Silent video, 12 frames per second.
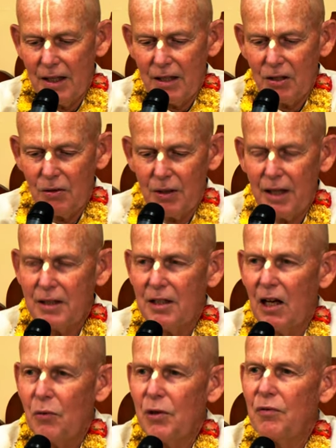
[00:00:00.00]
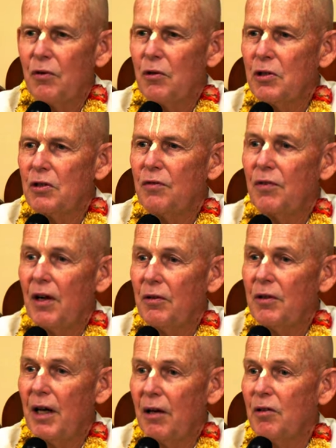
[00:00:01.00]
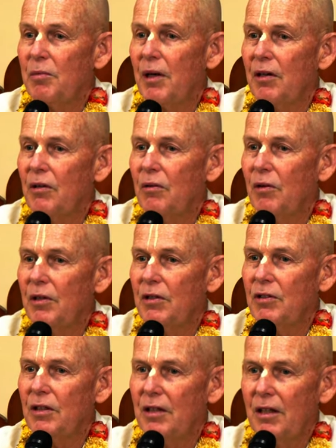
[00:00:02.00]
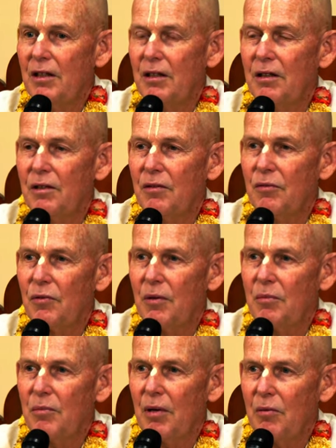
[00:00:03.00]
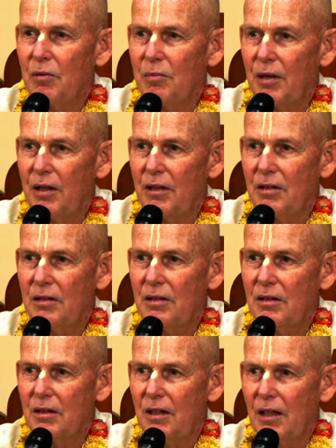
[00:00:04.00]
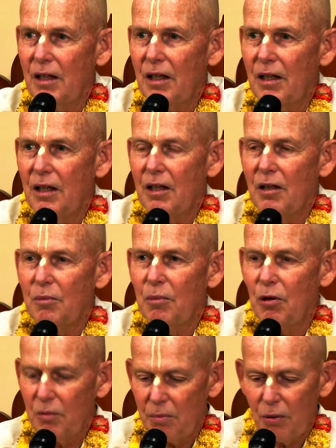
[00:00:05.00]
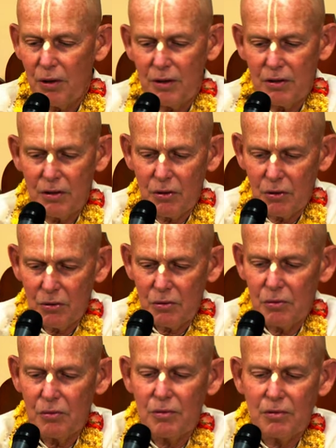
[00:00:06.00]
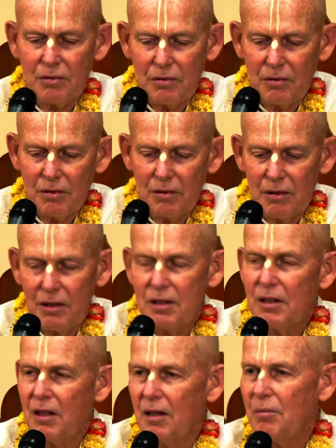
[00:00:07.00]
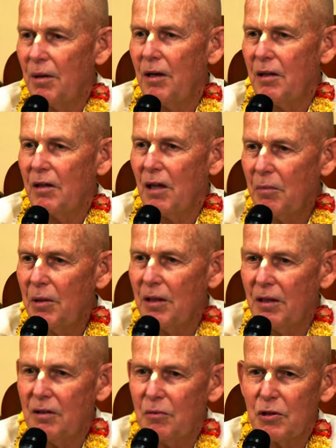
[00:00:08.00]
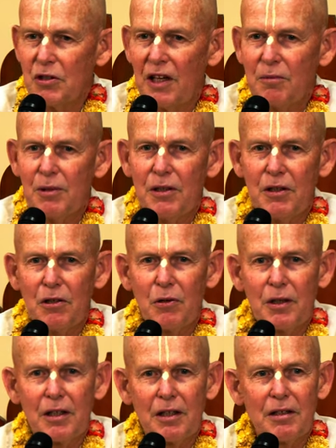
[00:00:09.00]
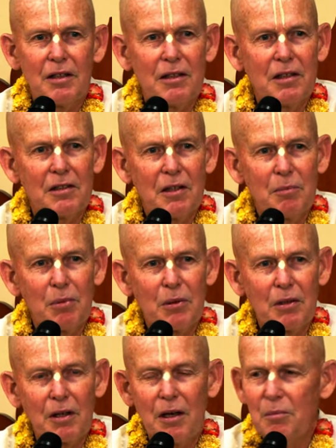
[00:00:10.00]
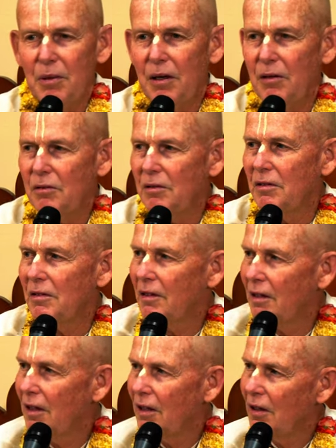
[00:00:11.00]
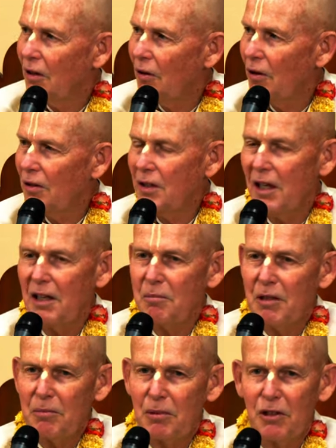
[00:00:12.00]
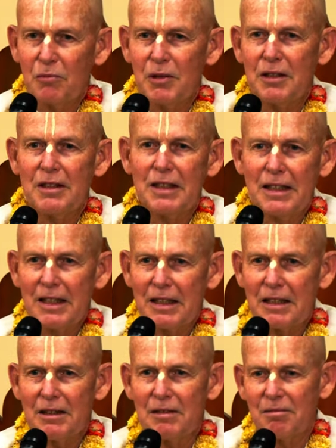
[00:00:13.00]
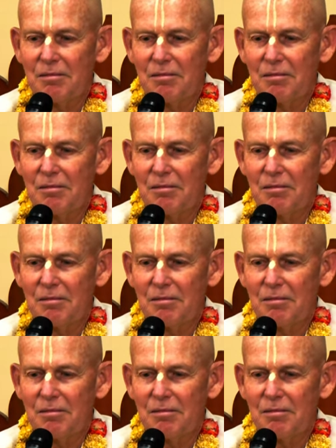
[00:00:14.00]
So that's how we first found out about Lord Nityananda, from Prabhupada's purport to Nitai Pada Kamala, which I've been hearing in the temple compound all day. People have been singing it.